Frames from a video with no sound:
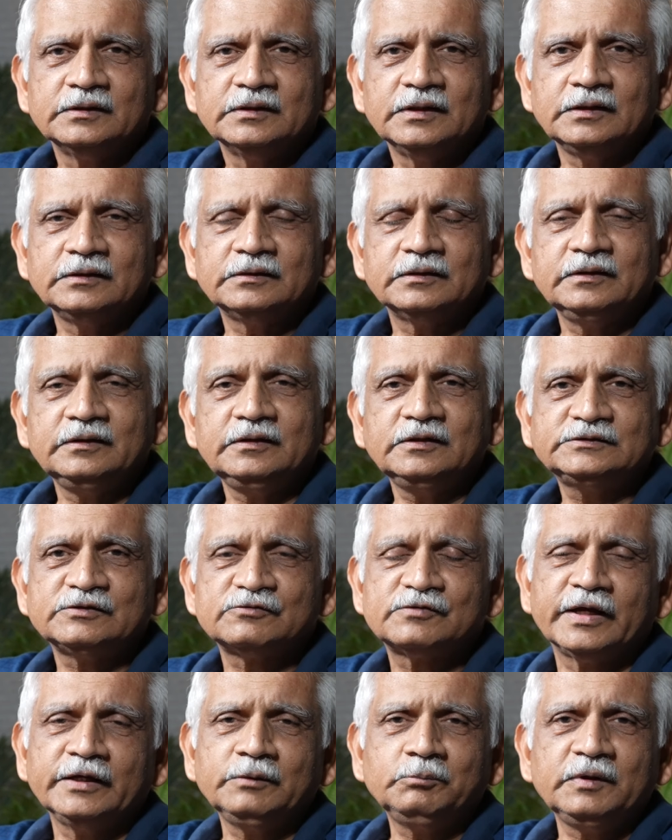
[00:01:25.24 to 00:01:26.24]
And each
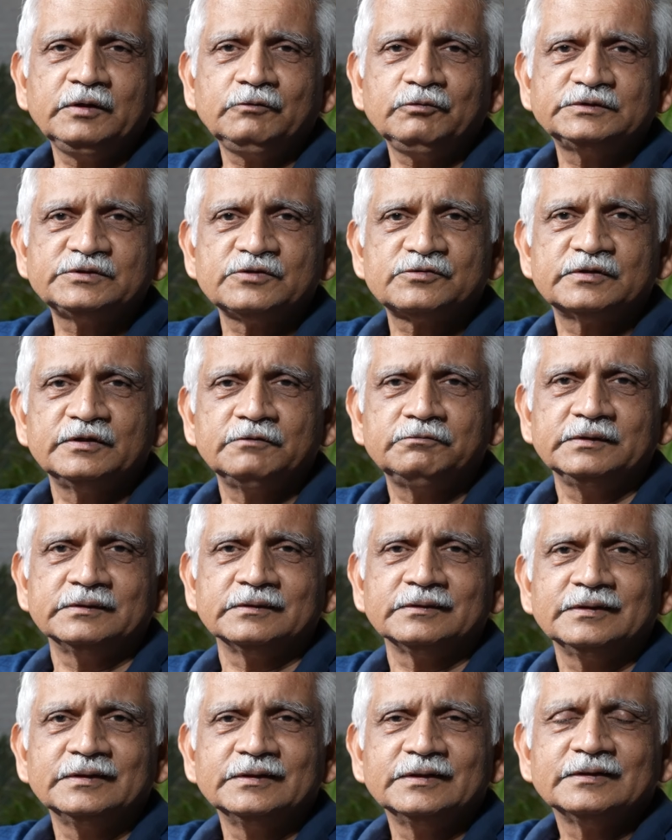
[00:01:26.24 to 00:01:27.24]
assignment which is
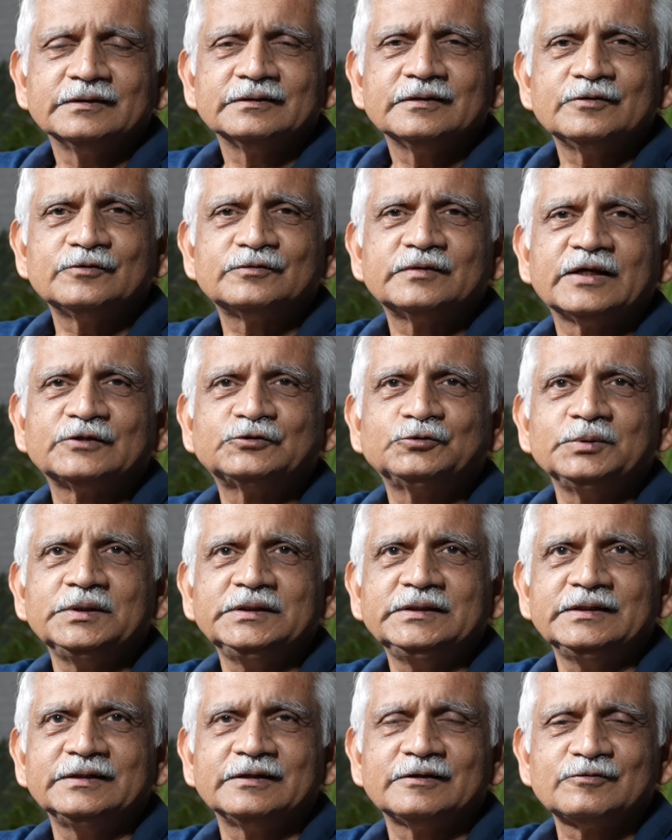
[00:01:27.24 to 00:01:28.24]
given is
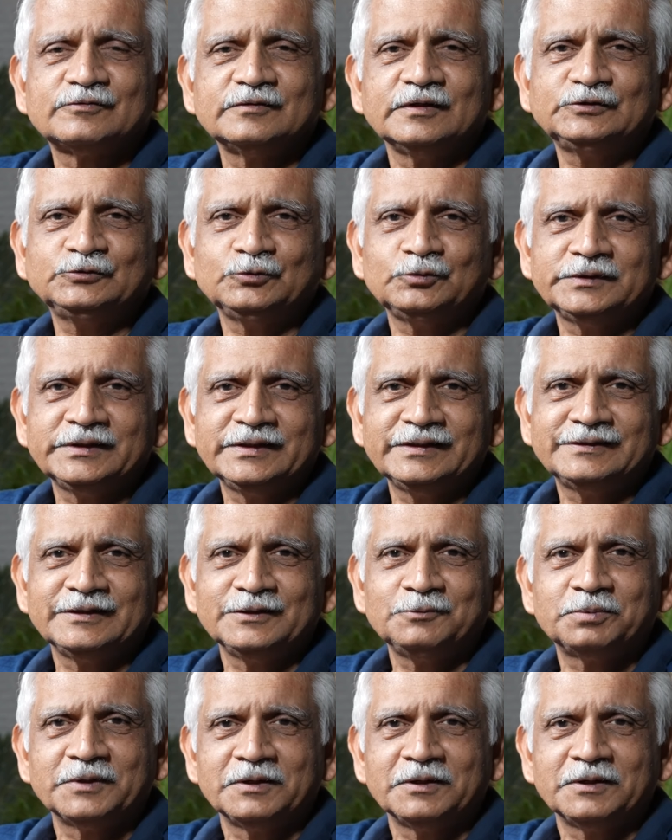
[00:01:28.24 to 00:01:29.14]
actually a research oriented